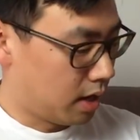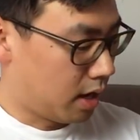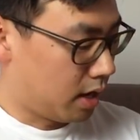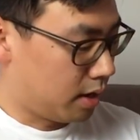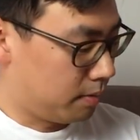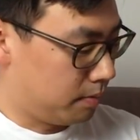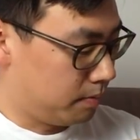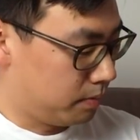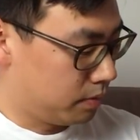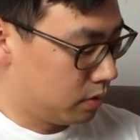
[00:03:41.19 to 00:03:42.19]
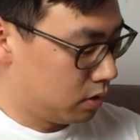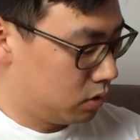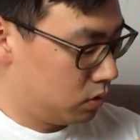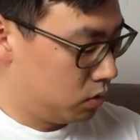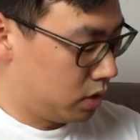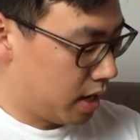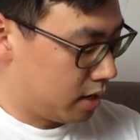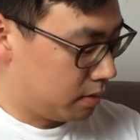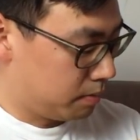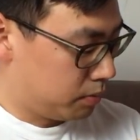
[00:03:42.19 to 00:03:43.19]
You
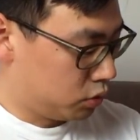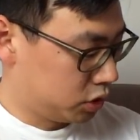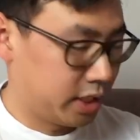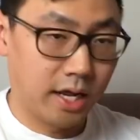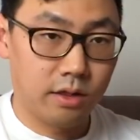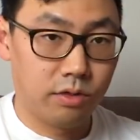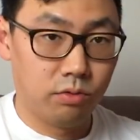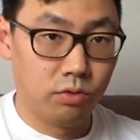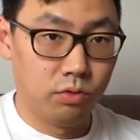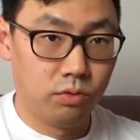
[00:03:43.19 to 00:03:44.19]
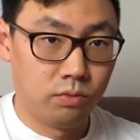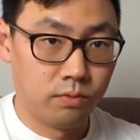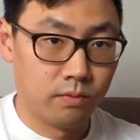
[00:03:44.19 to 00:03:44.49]
can push that through